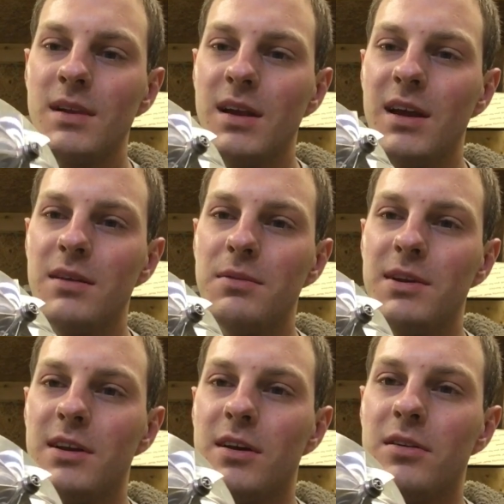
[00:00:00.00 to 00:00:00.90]
had
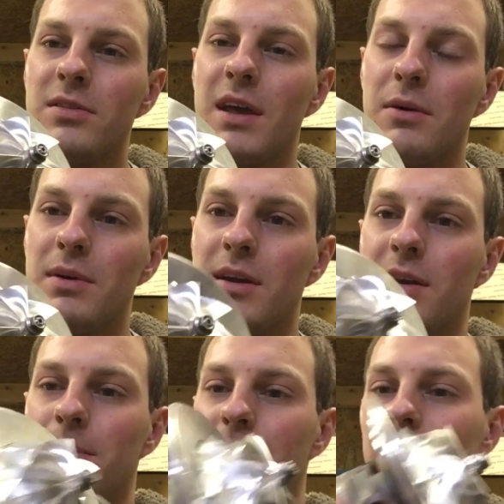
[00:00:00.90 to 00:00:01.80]
we known that we
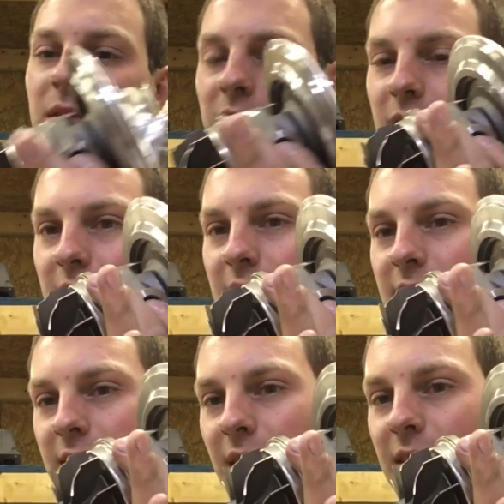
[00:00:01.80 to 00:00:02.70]
could have built
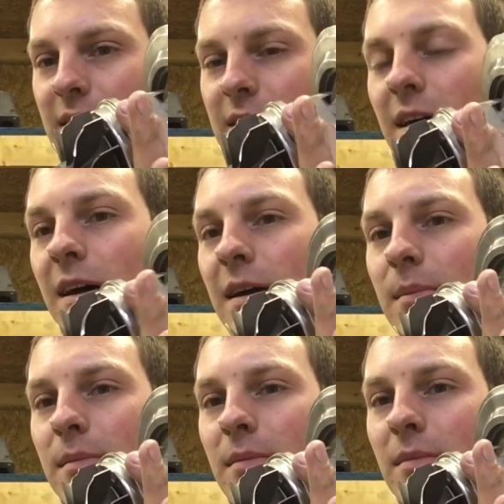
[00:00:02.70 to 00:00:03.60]
this at the
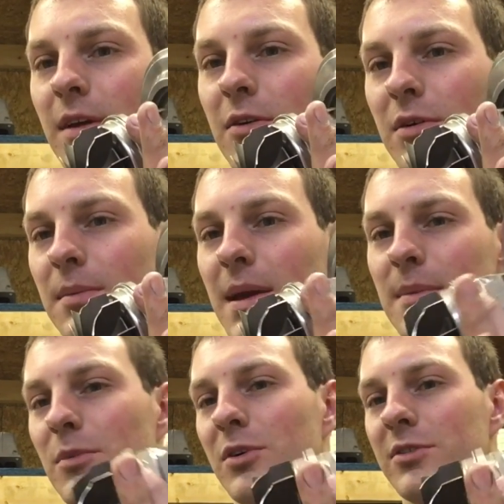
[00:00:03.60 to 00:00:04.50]
time, it would have
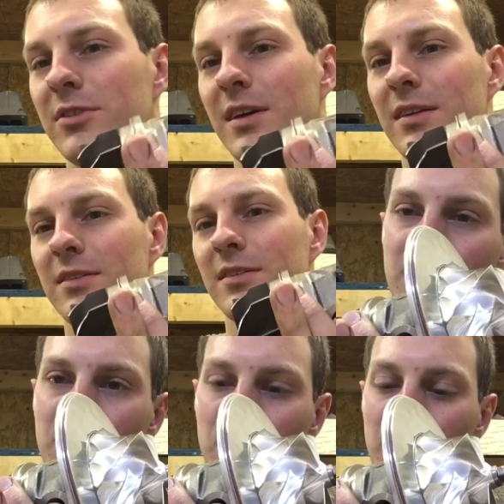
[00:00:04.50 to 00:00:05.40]
made more sense.
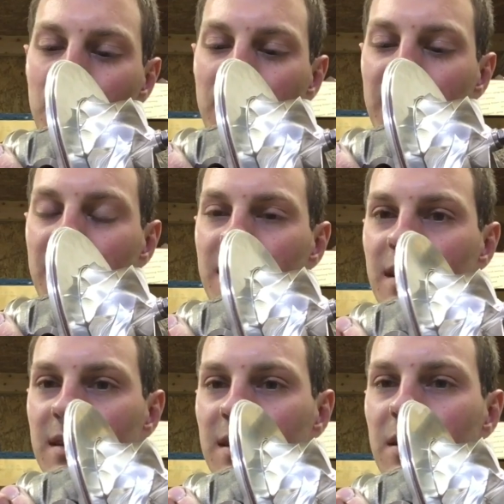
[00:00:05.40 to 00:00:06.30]
We're planning
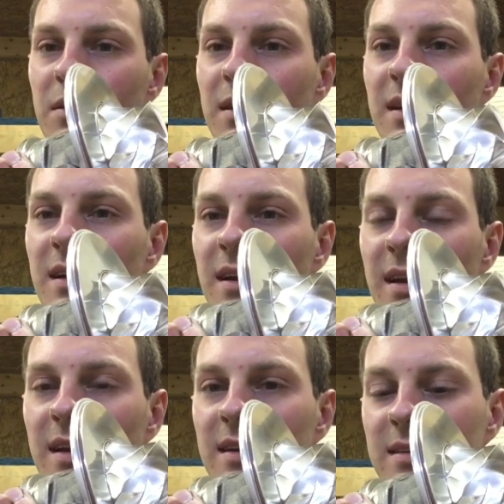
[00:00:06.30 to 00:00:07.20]
on doing
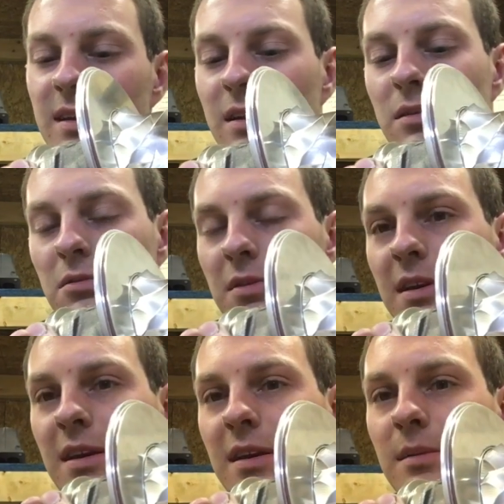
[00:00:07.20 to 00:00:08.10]
a
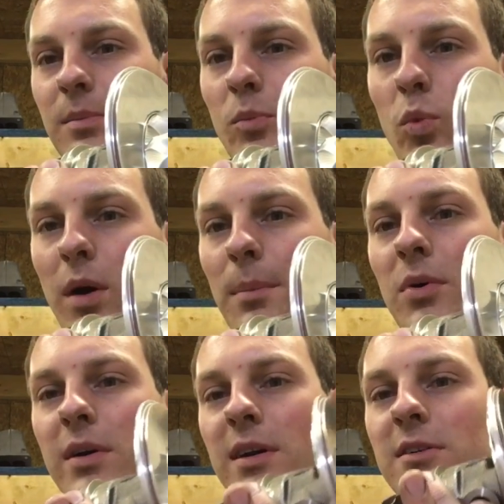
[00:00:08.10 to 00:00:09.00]
T3
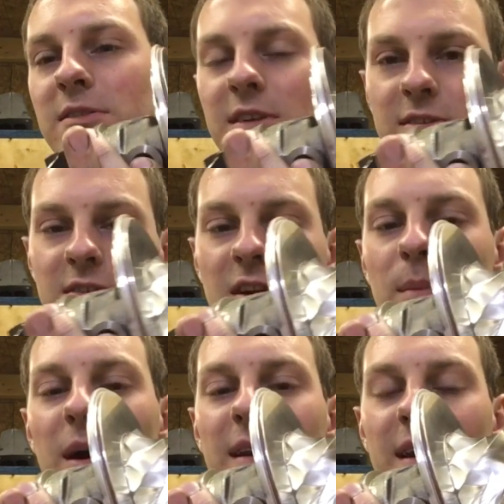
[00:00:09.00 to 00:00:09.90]
1.06
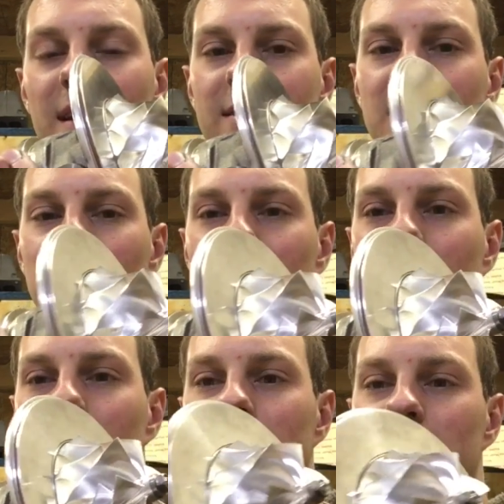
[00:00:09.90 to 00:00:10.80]
turbine housing with
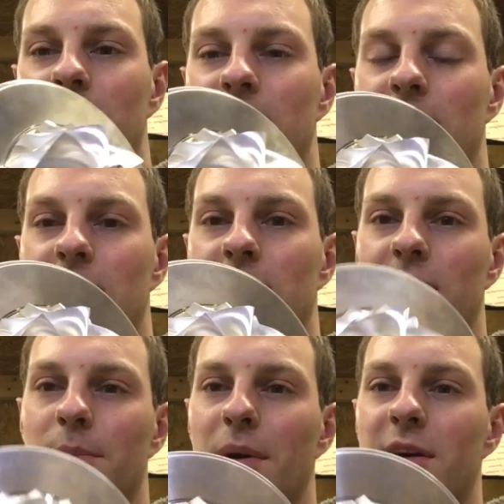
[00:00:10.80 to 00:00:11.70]
this, and then the
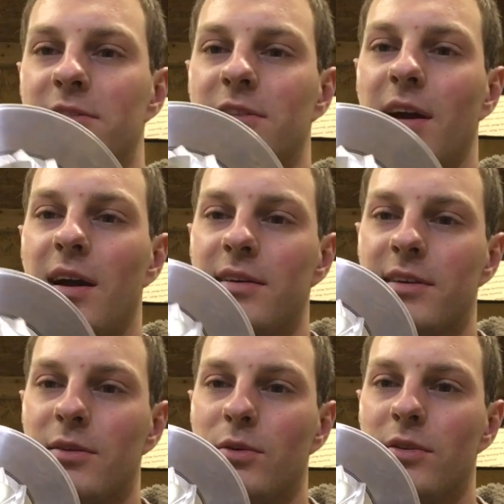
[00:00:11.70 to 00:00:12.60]
compressor
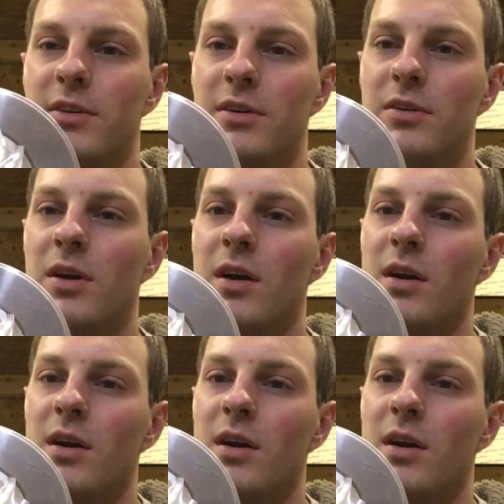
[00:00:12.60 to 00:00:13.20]
housing we'll do